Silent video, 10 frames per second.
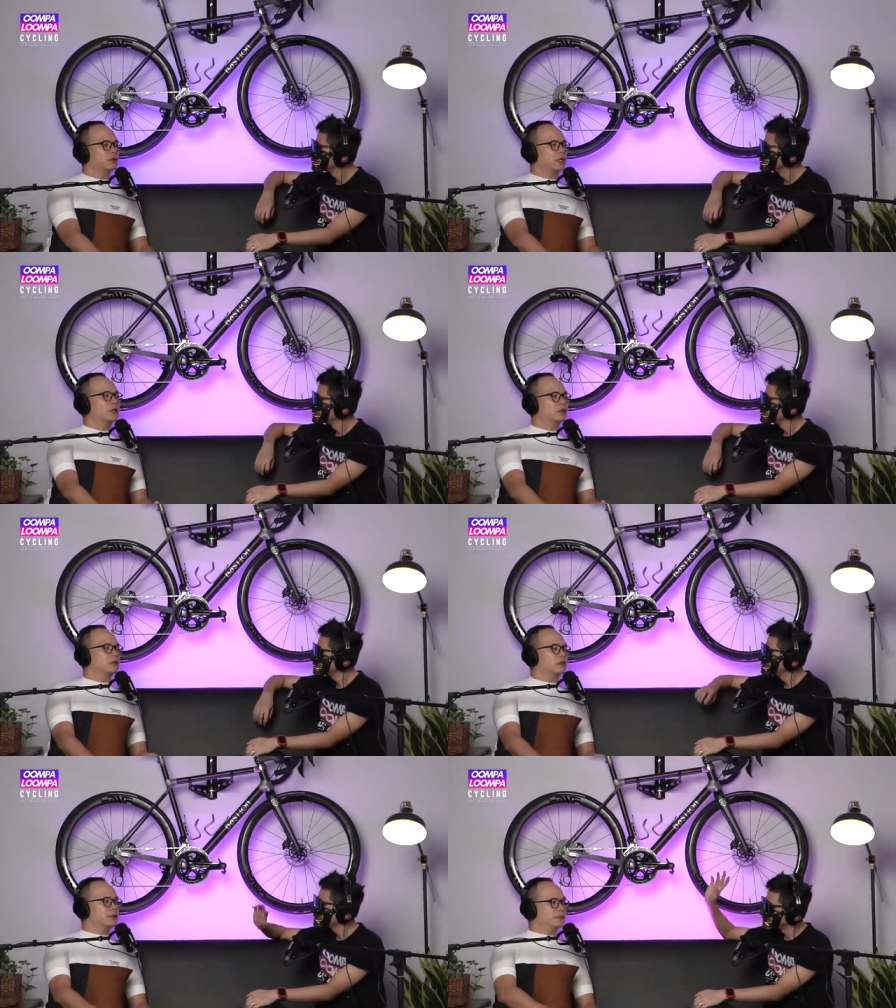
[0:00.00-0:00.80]
Yeah.
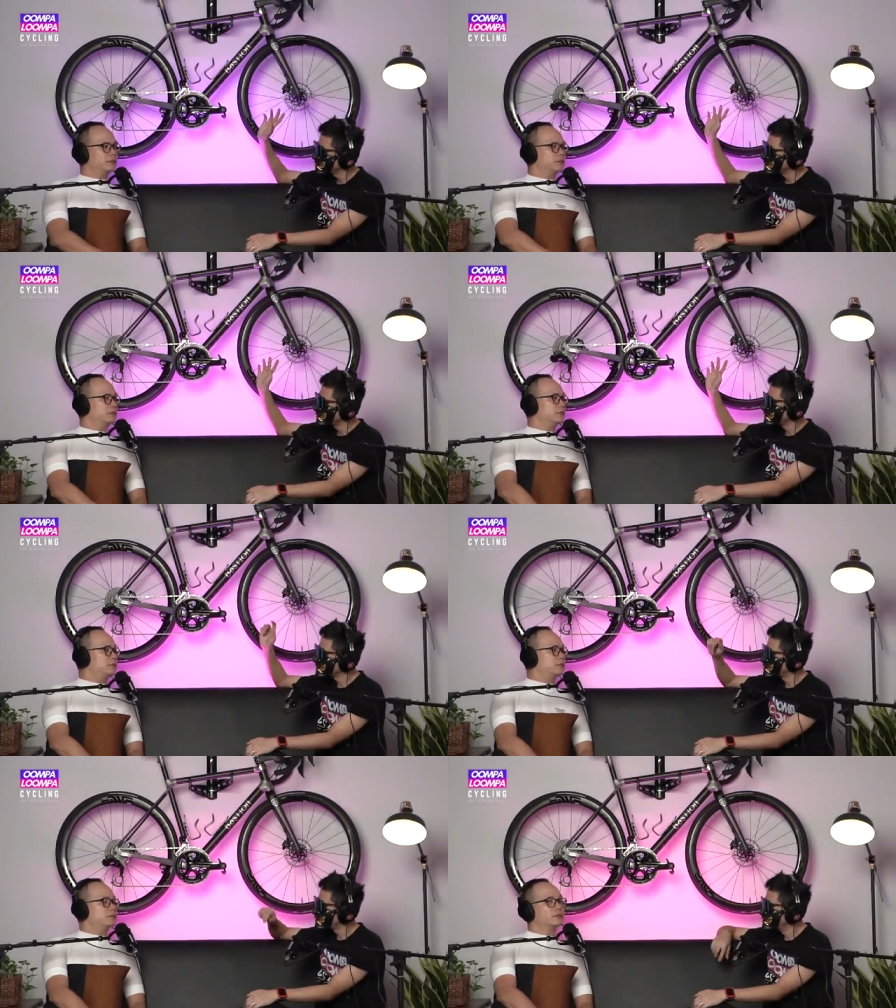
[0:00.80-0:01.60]
How many bastions are there in
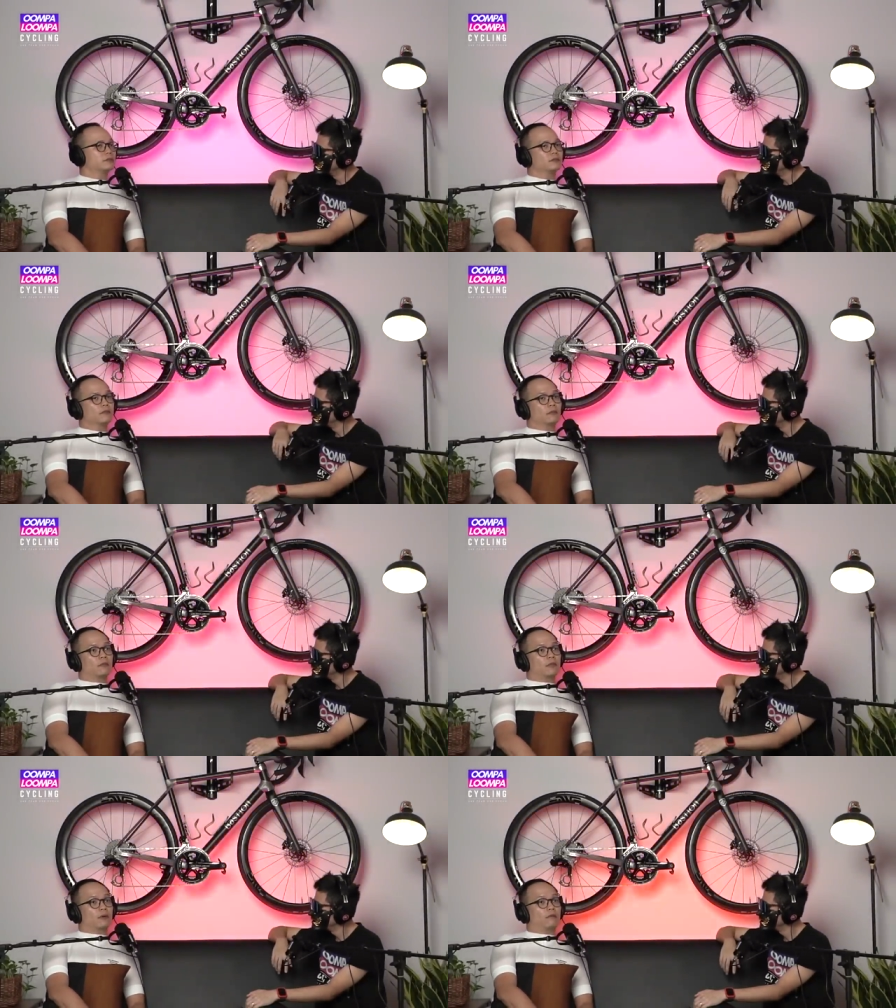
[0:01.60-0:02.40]
Singapore?
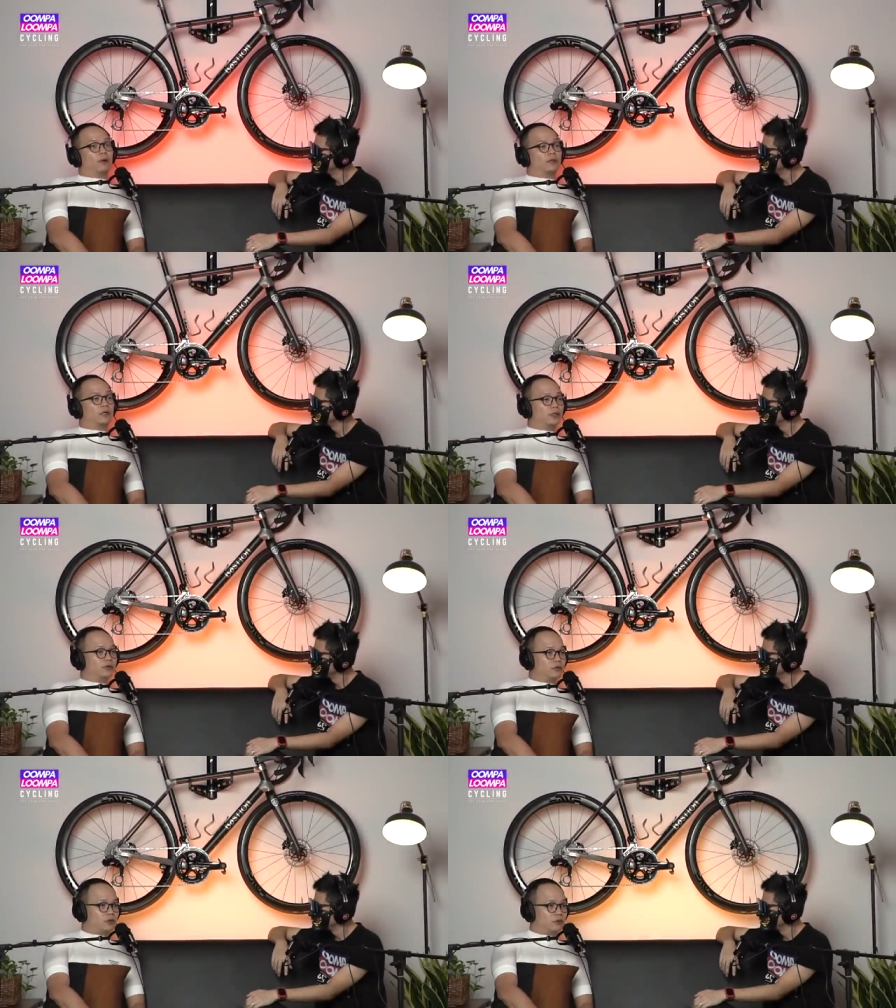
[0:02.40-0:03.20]
Well,
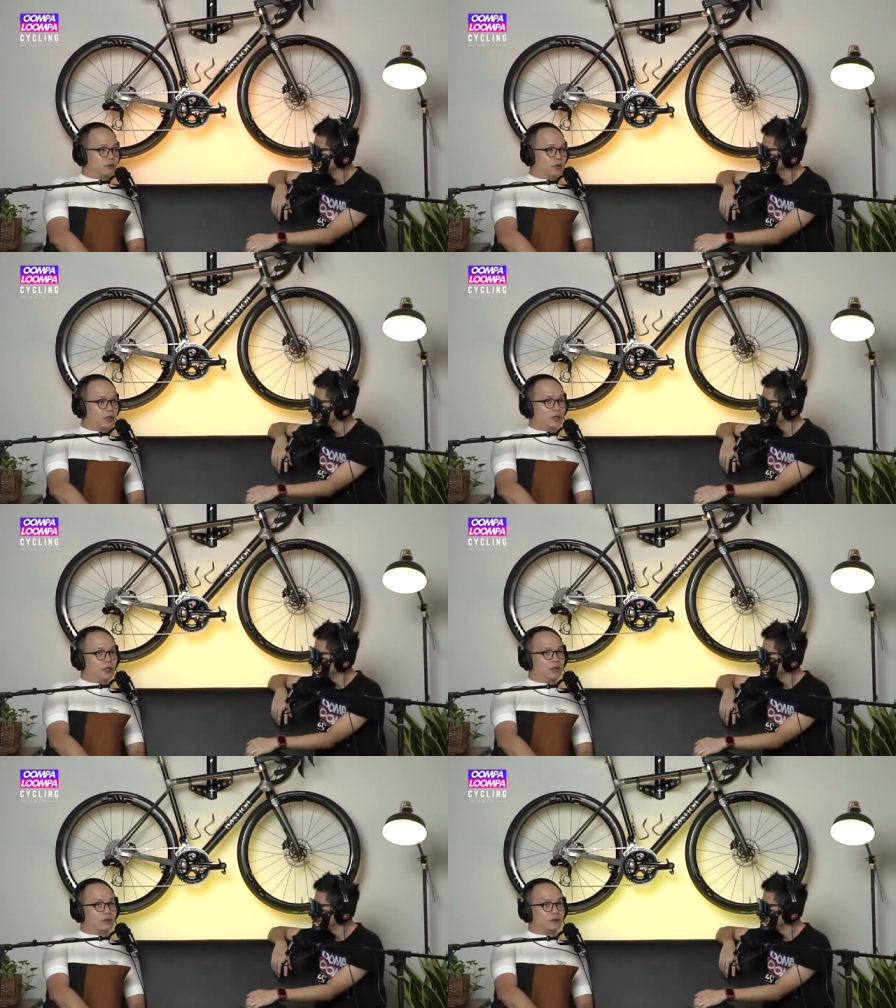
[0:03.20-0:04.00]
according to
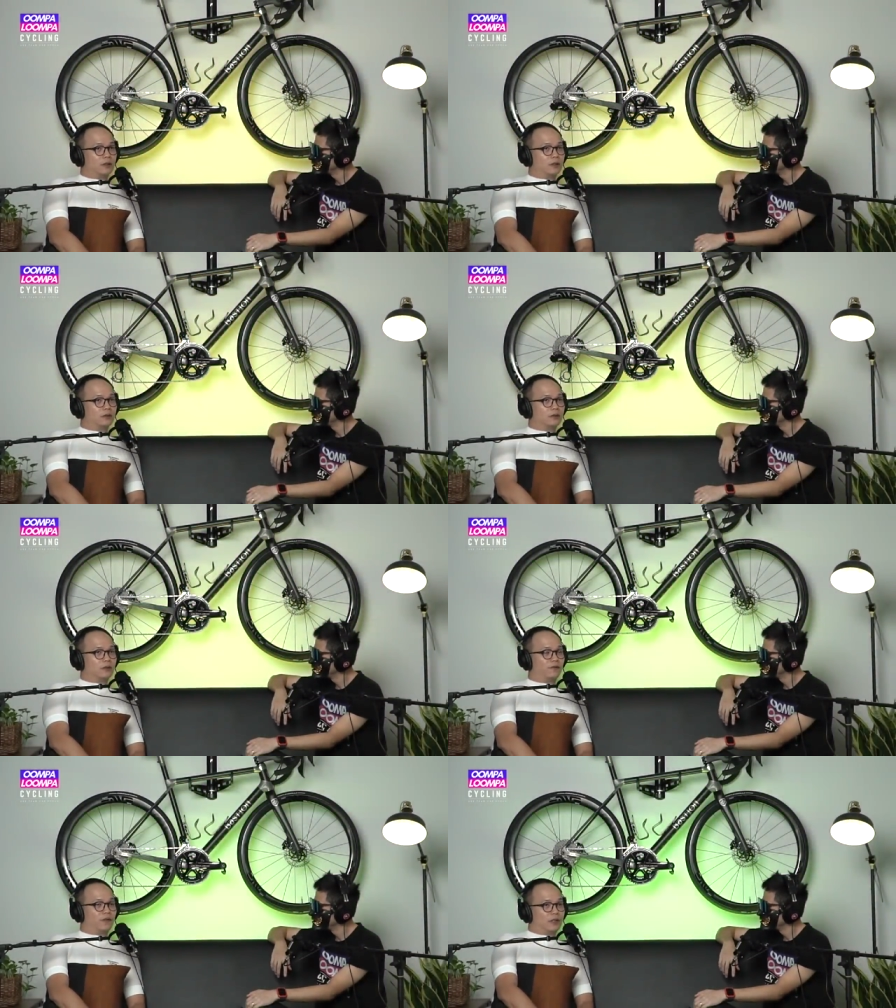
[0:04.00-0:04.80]
Junwei,
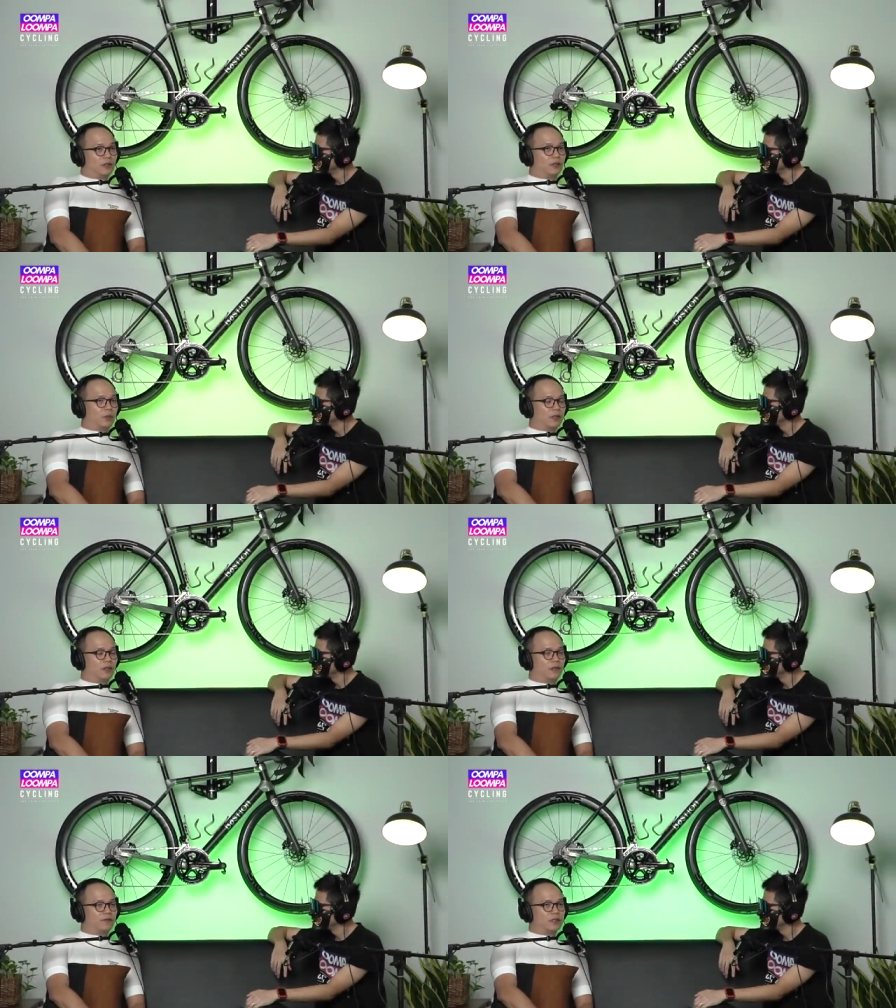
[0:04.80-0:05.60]
the fitter, but
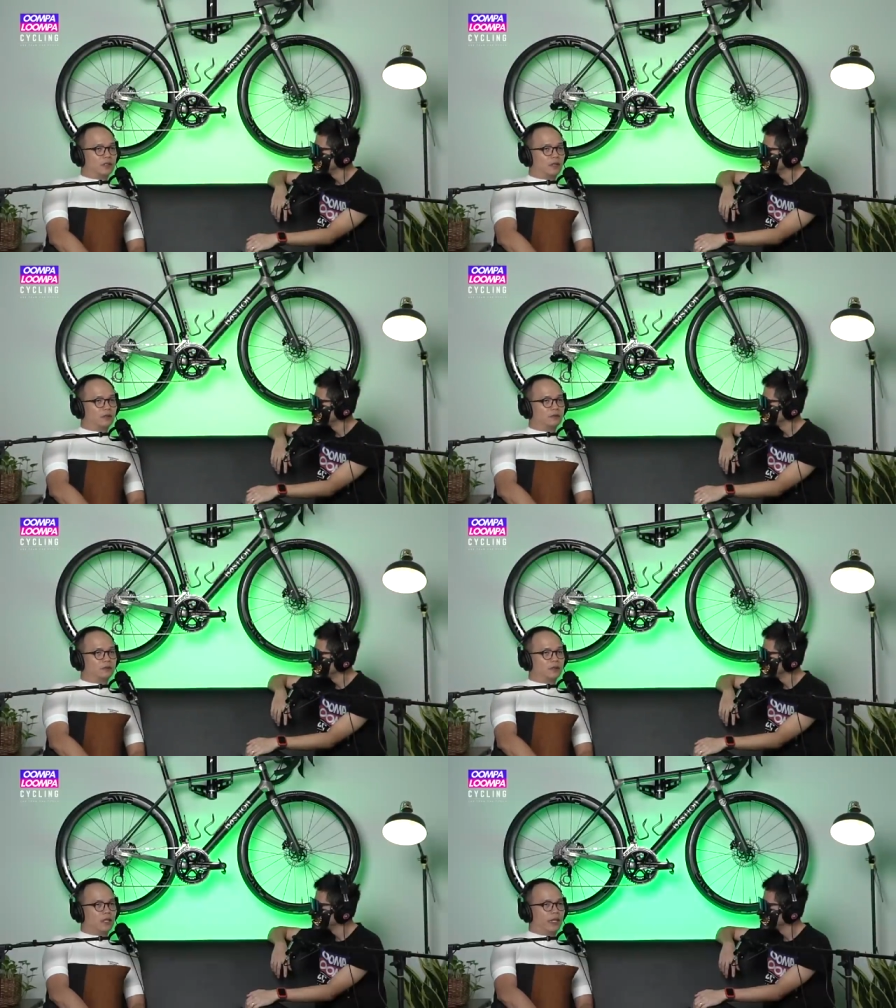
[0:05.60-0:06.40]
uh, fit skull,
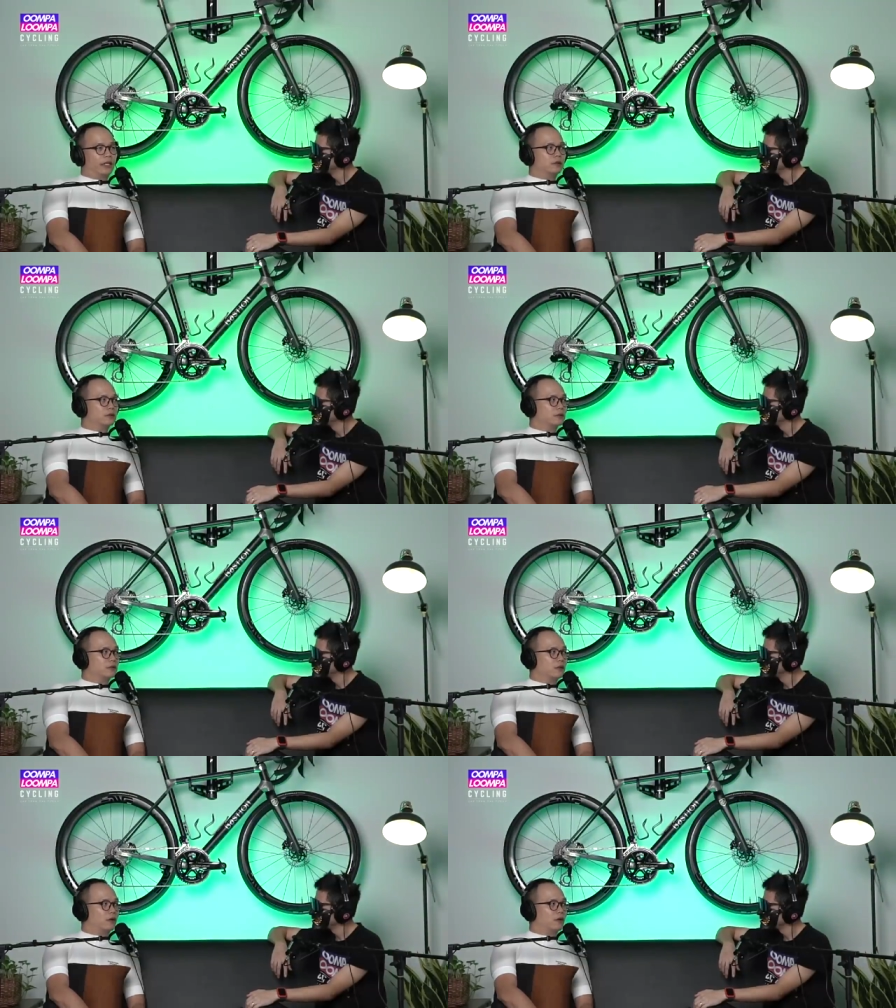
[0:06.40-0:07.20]
eight
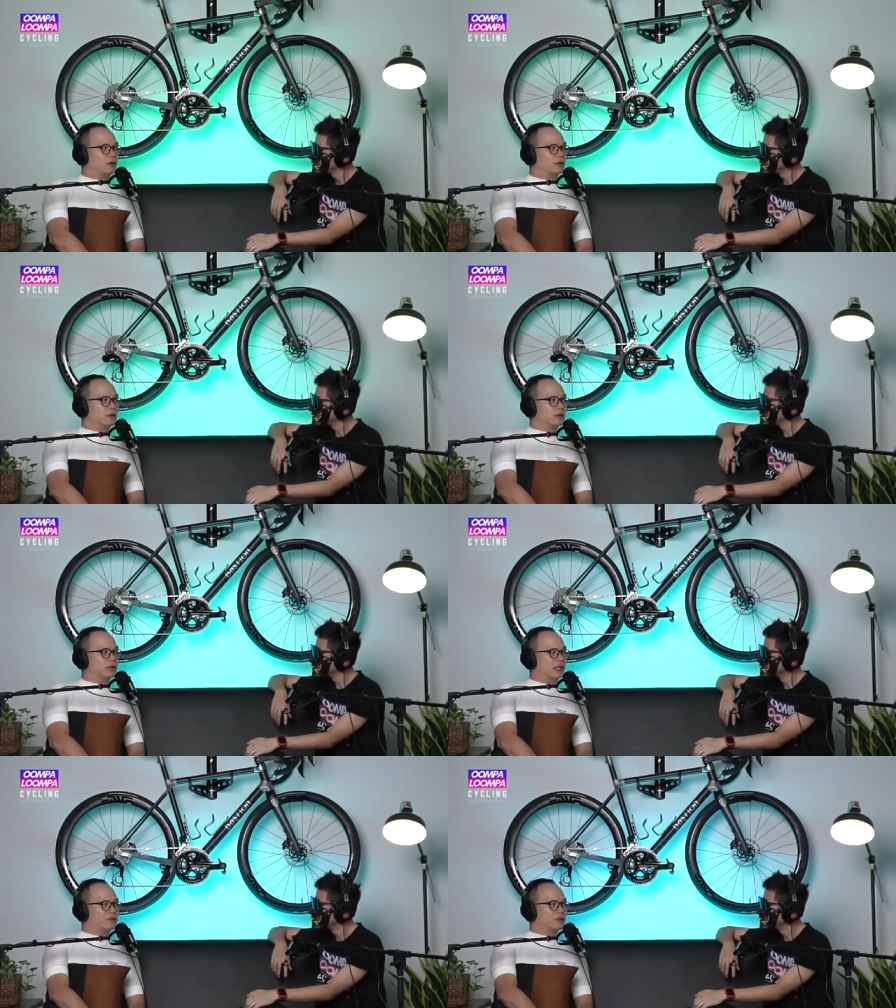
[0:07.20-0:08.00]
or eight.
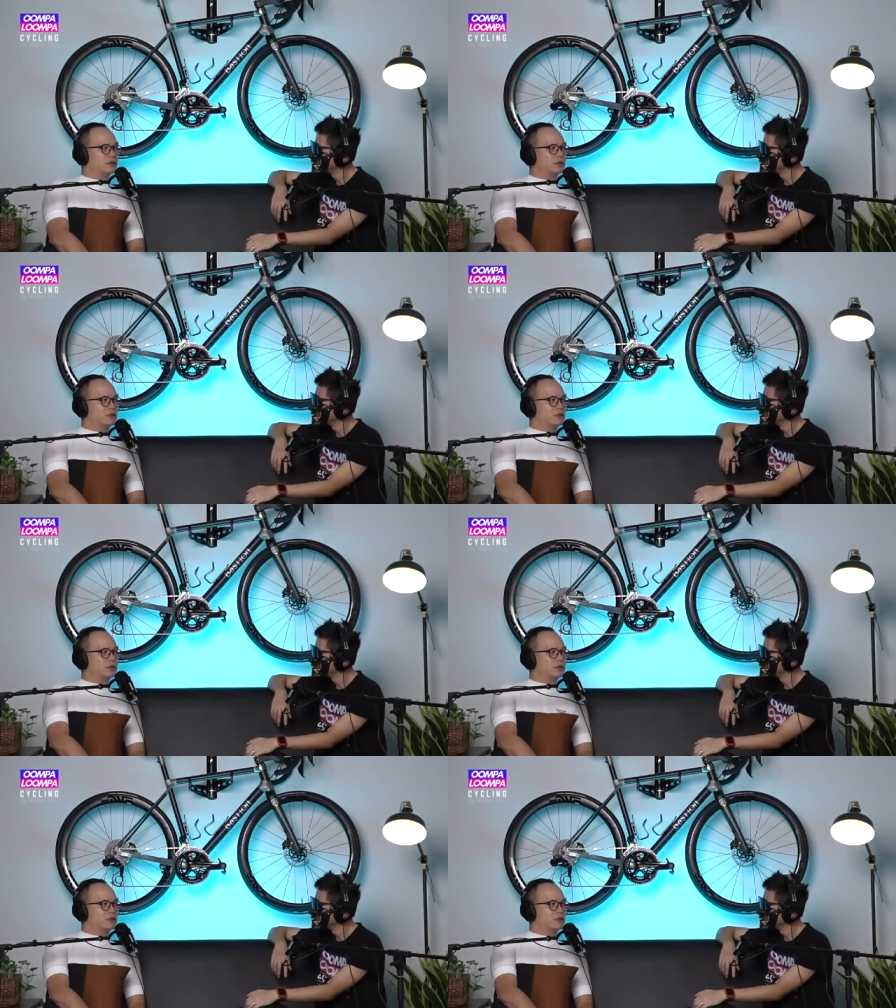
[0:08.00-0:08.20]
seven.